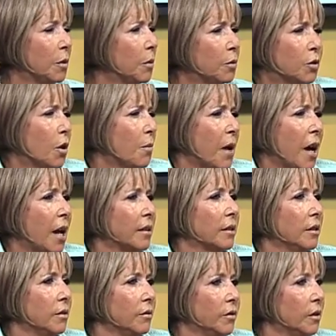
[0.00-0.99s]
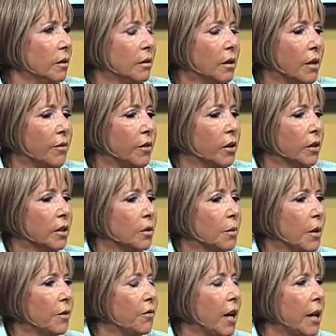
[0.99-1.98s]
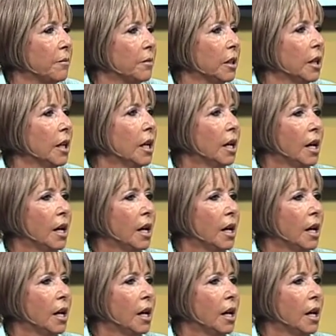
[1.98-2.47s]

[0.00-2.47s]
It was all positive and lovely things about family.